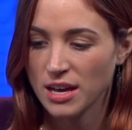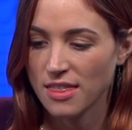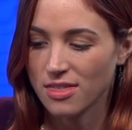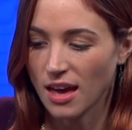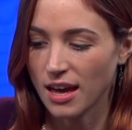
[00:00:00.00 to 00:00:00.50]

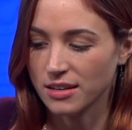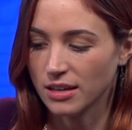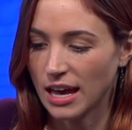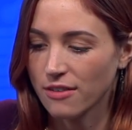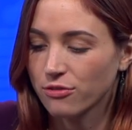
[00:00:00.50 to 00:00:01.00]
that
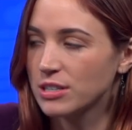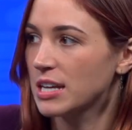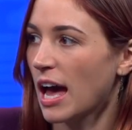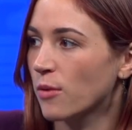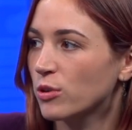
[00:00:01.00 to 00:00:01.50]
every
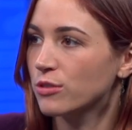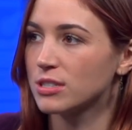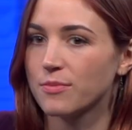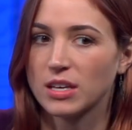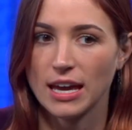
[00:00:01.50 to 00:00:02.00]
time we use
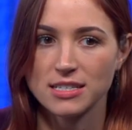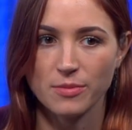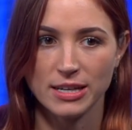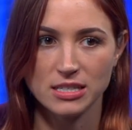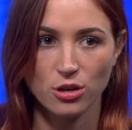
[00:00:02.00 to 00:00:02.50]
something
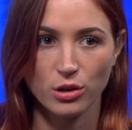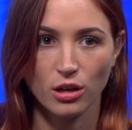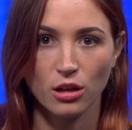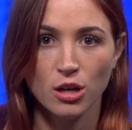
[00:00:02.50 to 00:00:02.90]
antibacterial,